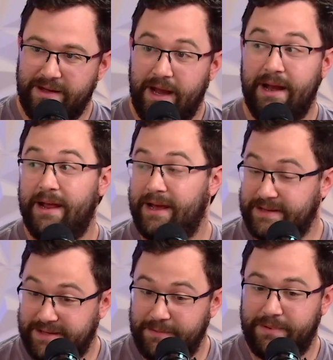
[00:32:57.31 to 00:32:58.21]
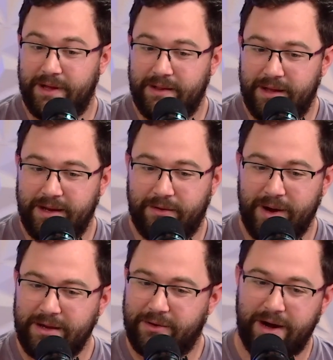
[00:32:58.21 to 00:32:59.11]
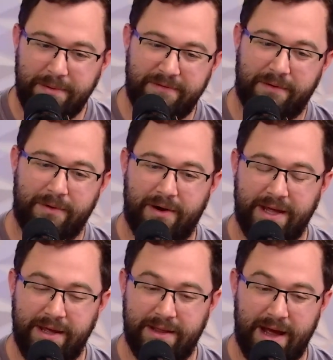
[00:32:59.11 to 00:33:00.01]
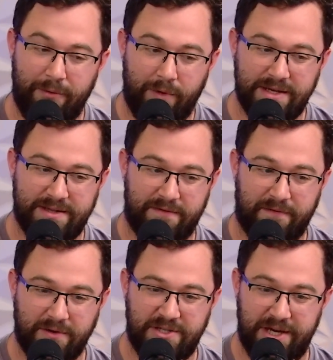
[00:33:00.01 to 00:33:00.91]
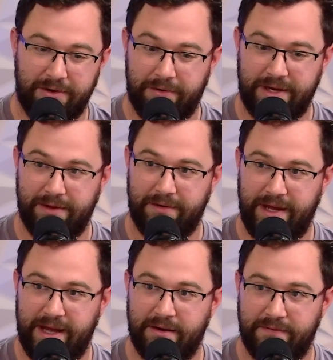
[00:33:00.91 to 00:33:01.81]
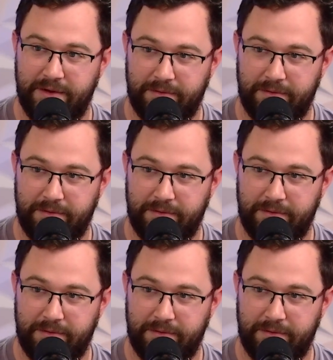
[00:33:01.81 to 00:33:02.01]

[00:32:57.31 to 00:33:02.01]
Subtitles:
It is. Like, correct me if I'm wrong. That was the first serial killer they interview,